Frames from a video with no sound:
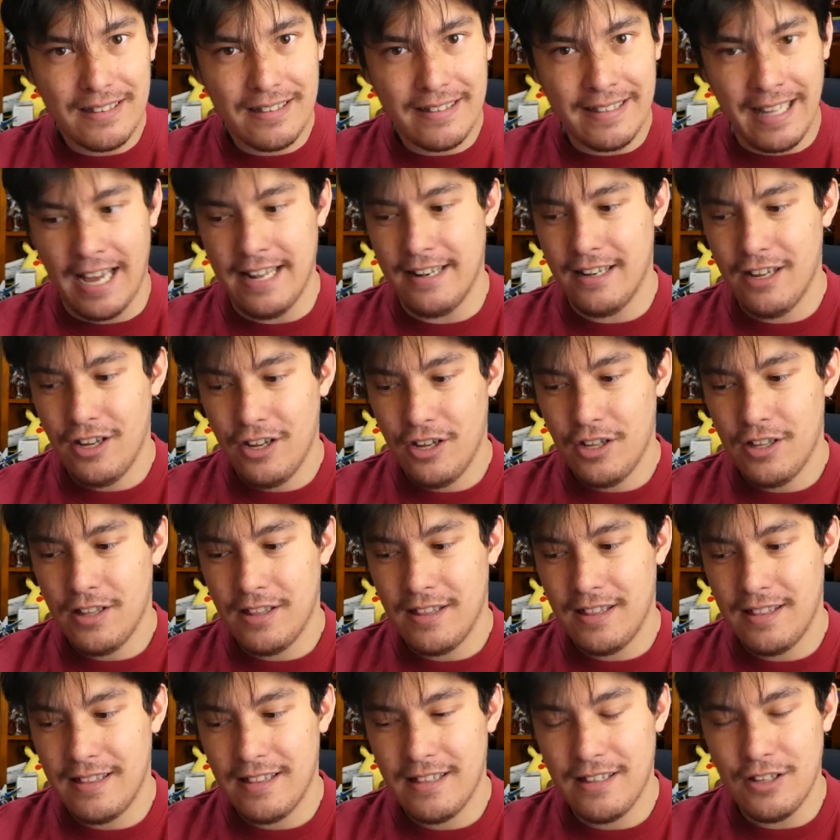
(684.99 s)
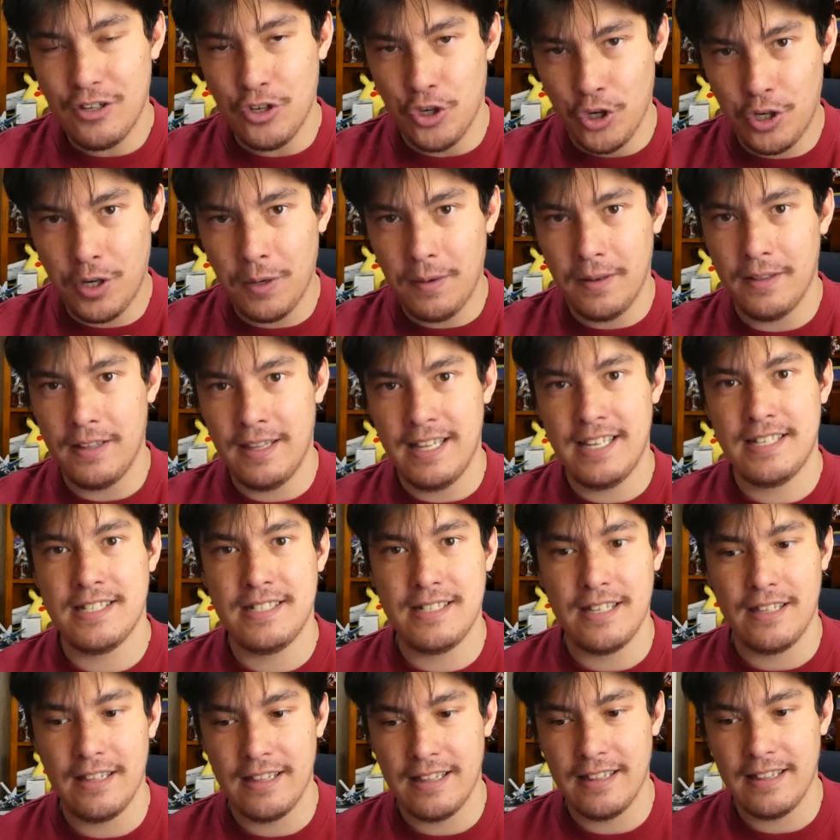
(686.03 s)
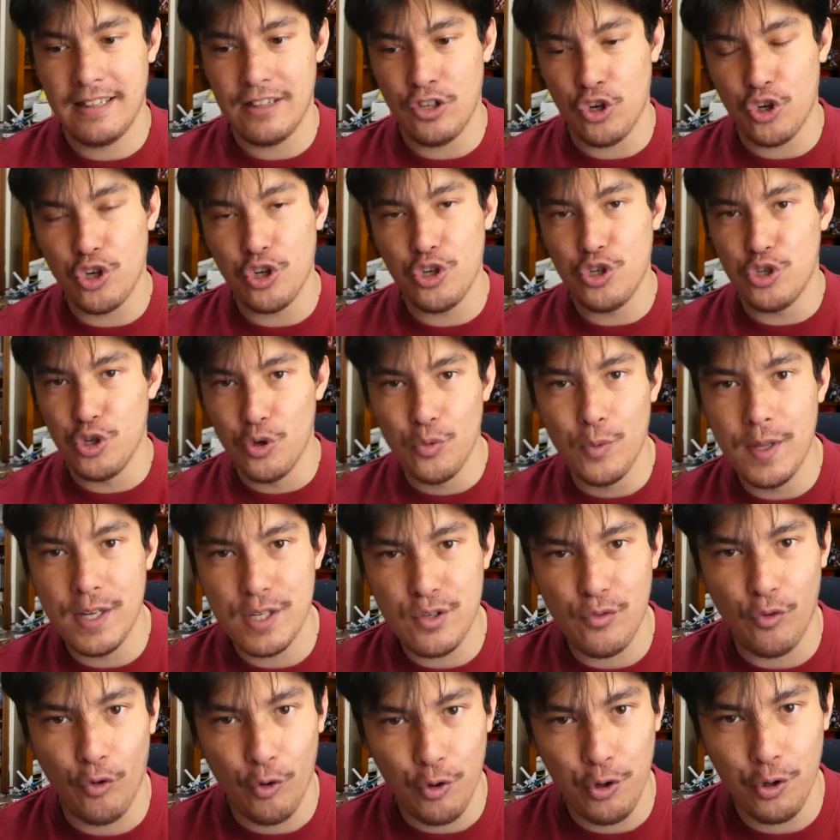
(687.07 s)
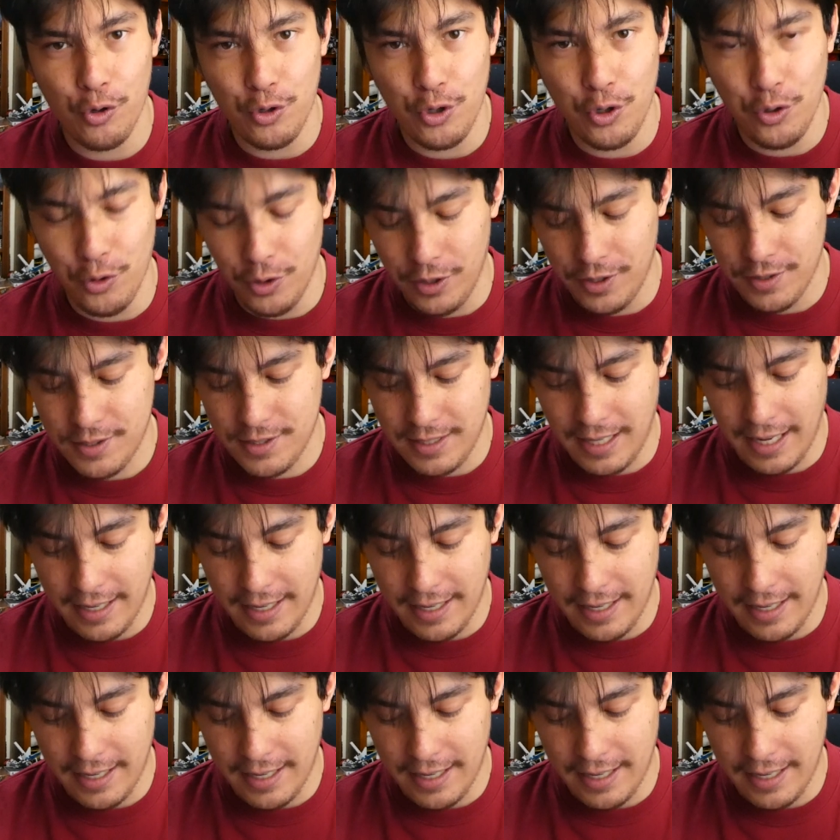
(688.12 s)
that you can do this for your units.